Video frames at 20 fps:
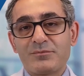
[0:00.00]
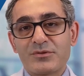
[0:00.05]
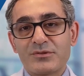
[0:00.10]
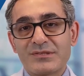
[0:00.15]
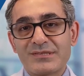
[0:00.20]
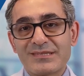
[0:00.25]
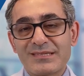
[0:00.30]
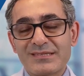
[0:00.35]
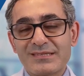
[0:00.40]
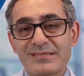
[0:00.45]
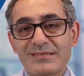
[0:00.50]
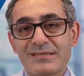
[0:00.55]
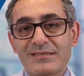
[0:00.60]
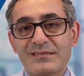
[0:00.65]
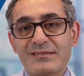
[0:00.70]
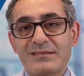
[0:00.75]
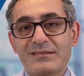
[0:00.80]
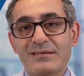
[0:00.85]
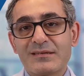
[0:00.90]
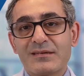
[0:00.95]

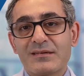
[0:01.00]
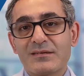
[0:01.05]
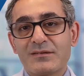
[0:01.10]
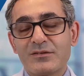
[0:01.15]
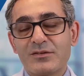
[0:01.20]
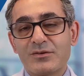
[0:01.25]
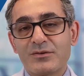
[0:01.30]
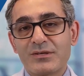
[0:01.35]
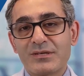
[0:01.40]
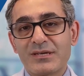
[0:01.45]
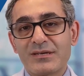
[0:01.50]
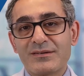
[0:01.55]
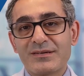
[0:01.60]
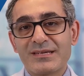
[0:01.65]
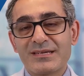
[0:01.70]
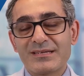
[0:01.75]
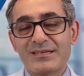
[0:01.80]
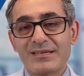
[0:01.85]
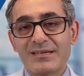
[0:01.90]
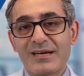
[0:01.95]
persistent
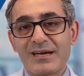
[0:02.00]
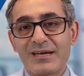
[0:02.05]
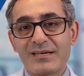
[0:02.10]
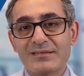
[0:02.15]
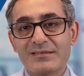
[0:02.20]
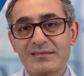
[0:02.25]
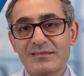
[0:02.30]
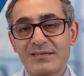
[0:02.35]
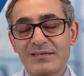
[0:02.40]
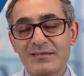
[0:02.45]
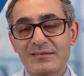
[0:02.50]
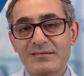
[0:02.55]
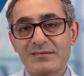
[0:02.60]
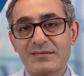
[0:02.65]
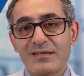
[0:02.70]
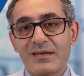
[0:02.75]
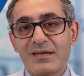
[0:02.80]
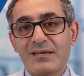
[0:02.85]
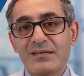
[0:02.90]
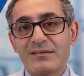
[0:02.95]
urinary incontinence,
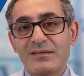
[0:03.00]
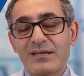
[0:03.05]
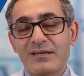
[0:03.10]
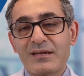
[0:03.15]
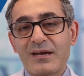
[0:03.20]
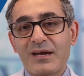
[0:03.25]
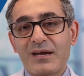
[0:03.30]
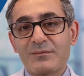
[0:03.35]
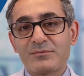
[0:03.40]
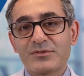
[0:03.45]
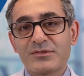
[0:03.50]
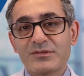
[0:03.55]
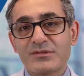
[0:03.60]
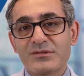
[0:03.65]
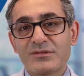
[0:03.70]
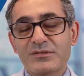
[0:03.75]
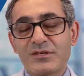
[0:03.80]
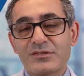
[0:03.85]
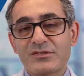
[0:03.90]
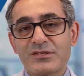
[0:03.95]
then
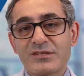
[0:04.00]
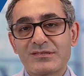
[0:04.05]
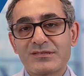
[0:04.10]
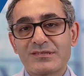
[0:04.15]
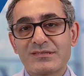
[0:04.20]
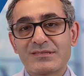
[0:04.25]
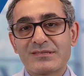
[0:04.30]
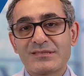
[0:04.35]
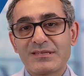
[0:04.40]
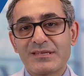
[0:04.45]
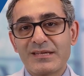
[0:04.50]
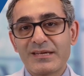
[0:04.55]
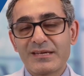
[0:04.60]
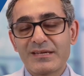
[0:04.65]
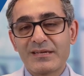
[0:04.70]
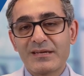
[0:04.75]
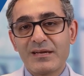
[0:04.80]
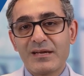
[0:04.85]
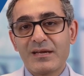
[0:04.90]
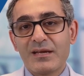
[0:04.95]
options such as a
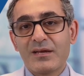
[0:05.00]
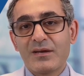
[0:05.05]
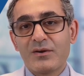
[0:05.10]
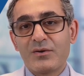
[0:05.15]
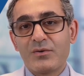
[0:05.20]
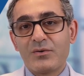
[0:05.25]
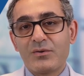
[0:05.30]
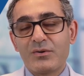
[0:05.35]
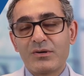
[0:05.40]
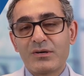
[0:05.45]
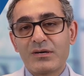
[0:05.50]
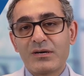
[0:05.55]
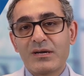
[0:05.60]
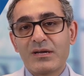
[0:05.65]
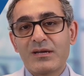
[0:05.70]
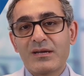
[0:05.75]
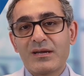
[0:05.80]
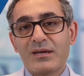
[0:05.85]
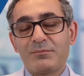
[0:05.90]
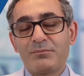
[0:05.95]
sling or
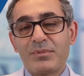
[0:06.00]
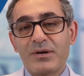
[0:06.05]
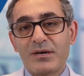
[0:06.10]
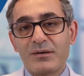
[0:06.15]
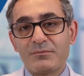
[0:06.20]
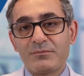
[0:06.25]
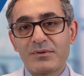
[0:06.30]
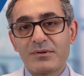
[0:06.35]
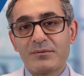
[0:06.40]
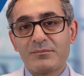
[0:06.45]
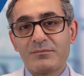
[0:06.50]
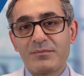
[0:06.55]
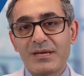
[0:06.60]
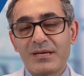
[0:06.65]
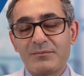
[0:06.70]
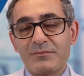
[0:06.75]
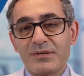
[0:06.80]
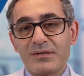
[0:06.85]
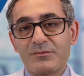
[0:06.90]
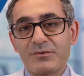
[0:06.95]
a pump
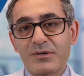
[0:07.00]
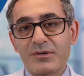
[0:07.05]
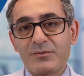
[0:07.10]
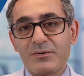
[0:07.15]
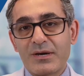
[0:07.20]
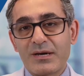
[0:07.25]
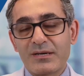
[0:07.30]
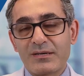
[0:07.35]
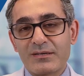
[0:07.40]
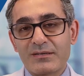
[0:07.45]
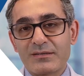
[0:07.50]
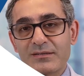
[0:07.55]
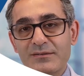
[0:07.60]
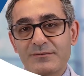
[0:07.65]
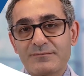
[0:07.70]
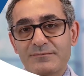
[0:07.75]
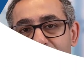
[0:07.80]
may be required.